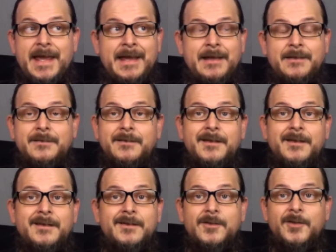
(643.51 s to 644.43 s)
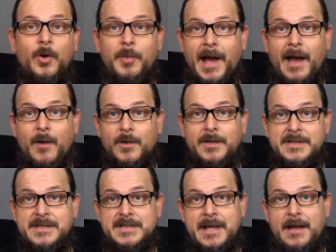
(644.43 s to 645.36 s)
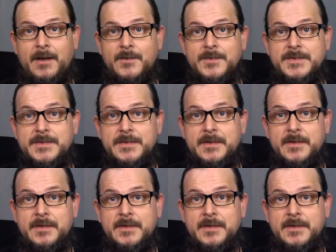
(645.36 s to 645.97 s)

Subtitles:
And no power in this house.